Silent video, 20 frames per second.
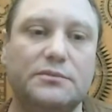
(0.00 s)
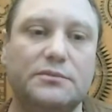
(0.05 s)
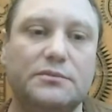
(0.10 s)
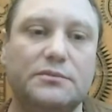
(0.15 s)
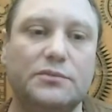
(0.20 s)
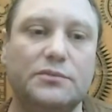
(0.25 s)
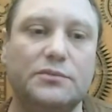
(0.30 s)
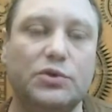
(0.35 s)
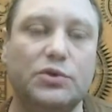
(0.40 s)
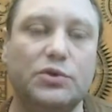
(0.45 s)

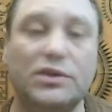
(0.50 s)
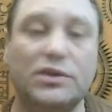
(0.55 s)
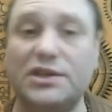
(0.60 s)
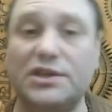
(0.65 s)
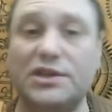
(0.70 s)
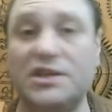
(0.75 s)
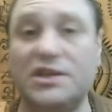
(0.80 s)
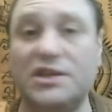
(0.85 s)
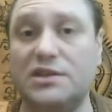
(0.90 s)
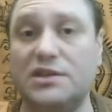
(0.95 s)
You can
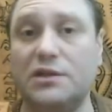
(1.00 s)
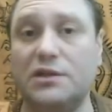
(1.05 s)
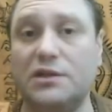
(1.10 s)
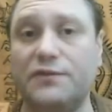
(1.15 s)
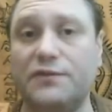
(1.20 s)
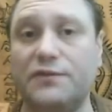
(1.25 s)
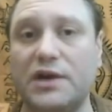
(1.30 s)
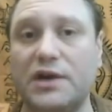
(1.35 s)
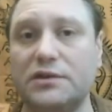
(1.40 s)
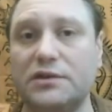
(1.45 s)
easily
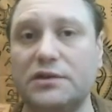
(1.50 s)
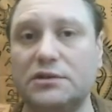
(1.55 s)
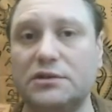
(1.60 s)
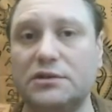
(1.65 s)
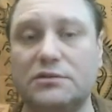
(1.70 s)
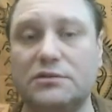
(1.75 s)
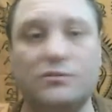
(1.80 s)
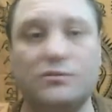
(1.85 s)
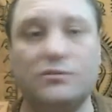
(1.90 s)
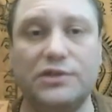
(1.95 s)
find it
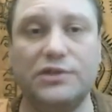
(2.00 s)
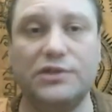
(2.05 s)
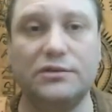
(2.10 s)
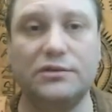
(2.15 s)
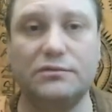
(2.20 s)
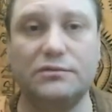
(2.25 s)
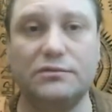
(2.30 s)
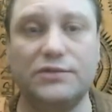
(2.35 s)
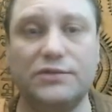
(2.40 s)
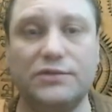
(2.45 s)

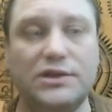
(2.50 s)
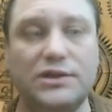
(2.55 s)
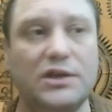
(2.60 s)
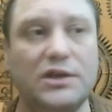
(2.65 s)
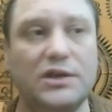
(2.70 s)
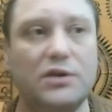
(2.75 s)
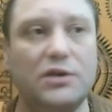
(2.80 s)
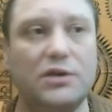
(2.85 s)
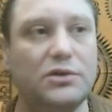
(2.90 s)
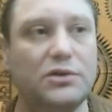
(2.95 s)
right now,